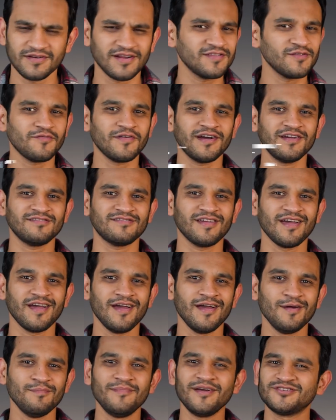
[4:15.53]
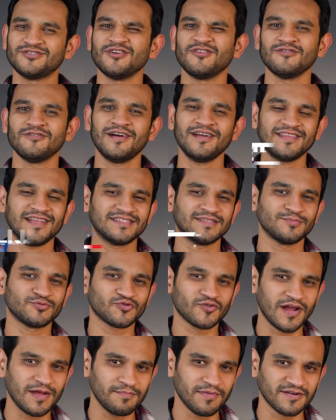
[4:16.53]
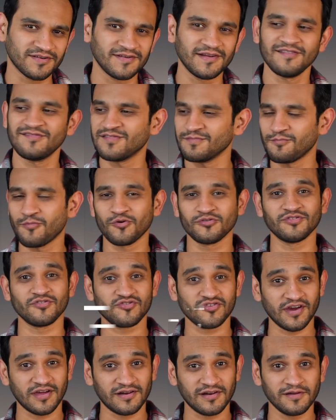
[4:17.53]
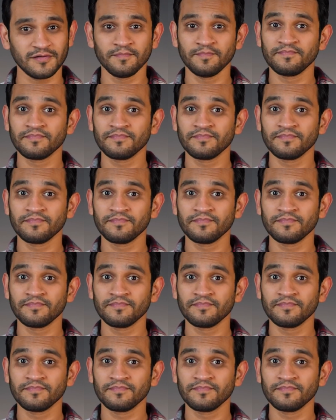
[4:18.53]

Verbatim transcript: And otherwise, make sure you hit that subscribe button and support the channel.